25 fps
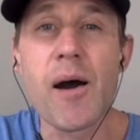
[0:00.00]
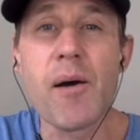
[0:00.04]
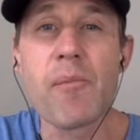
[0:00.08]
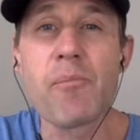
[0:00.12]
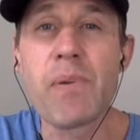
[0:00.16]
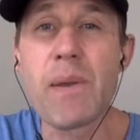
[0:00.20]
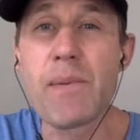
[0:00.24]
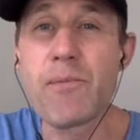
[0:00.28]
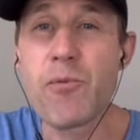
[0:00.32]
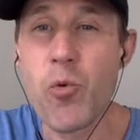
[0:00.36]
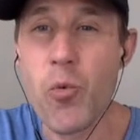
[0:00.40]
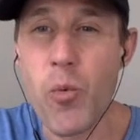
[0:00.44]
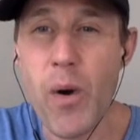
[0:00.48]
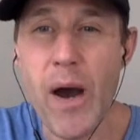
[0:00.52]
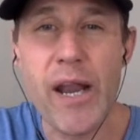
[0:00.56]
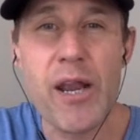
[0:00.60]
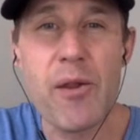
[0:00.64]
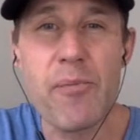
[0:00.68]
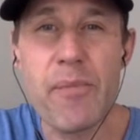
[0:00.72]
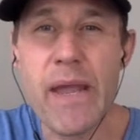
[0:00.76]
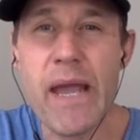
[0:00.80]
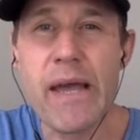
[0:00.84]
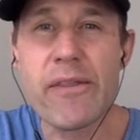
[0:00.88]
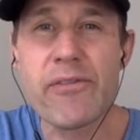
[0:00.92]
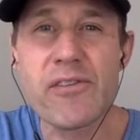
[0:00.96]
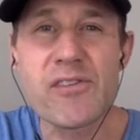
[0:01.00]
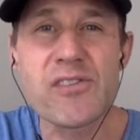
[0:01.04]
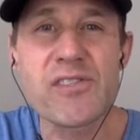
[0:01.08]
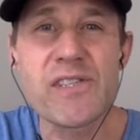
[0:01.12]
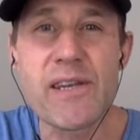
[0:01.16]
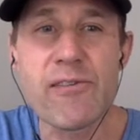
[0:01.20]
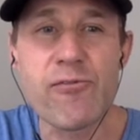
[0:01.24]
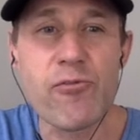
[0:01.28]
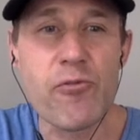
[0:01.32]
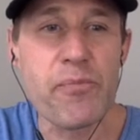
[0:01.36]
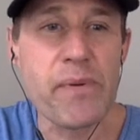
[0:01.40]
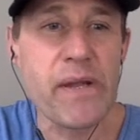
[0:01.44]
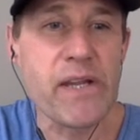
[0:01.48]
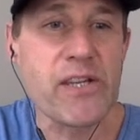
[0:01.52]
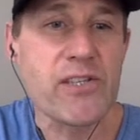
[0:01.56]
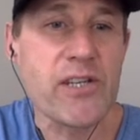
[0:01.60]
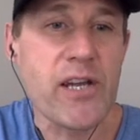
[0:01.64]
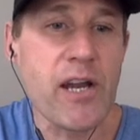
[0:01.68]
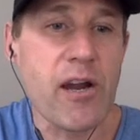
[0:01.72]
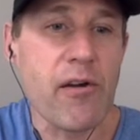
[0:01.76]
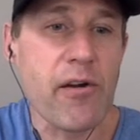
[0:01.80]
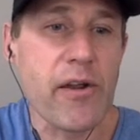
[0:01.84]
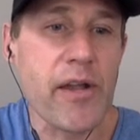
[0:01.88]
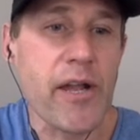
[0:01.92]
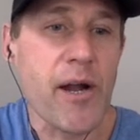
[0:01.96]
People want to be at the Secret Beach
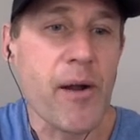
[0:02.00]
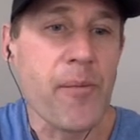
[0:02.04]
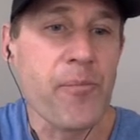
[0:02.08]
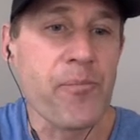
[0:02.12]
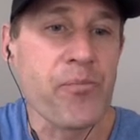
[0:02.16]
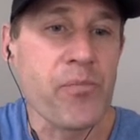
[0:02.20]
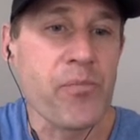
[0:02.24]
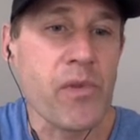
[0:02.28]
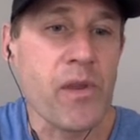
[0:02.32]
area.